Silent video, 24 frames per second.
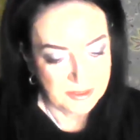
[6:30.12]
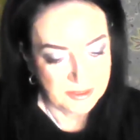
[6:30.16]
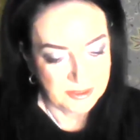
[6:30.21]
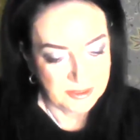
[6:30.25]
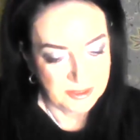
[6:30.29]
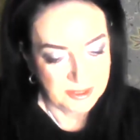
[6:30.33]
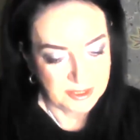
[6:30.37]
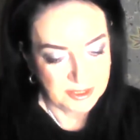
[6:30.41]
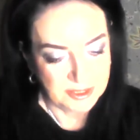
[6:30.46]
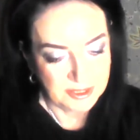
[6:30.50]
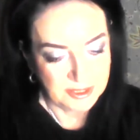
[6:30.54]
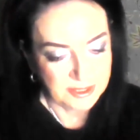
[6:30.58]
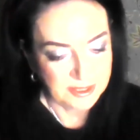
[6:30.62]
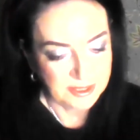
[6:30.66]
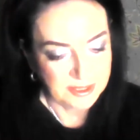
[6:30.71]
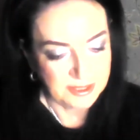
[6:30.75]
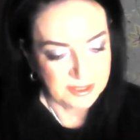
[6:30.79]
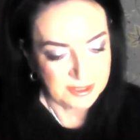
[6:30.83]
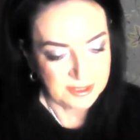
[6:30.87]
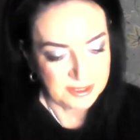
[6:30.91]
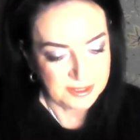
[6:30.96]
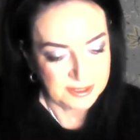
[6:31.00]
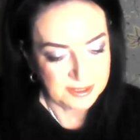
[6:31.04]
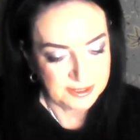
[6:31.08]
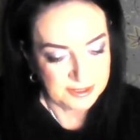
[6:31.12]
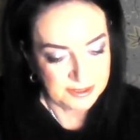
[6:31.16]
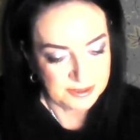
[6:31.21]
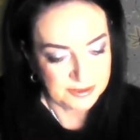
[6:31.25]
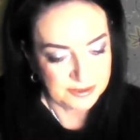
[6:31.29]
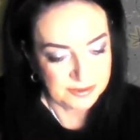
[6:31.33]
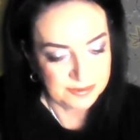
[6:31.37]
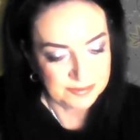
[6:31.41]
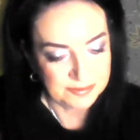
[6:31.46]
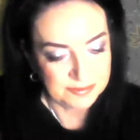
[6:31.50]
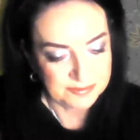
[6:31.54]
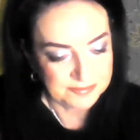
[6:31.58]

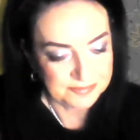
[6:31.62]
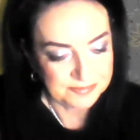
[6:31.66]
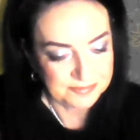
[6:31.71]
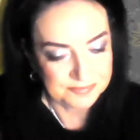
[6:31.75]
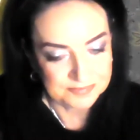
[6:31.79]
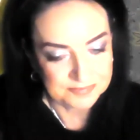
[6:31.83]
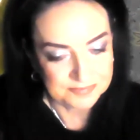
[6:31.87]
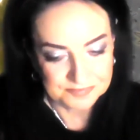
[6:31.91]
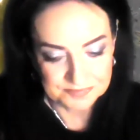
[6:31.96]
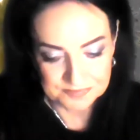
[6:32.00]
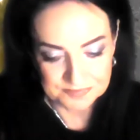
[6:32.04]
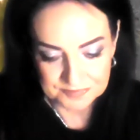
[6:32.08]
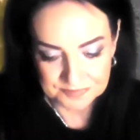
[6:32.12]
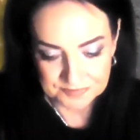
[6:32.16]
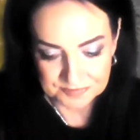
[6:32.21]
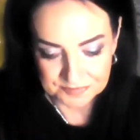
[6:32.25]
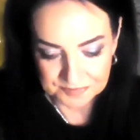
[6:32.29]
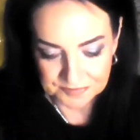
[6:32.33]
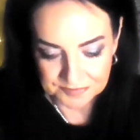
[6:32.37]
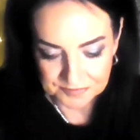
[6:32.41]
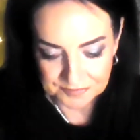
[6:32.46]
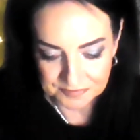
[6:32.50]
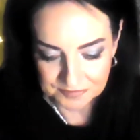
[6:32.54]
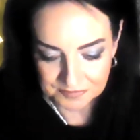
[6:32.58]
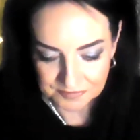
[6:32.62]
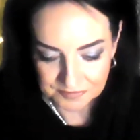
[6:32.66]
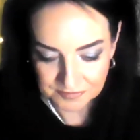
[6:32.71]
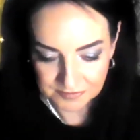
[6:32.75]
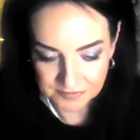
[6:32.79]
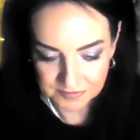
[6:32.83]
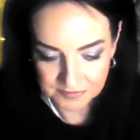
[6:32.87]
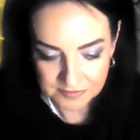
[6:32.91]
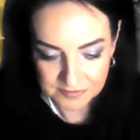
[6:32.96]
Nothing is said.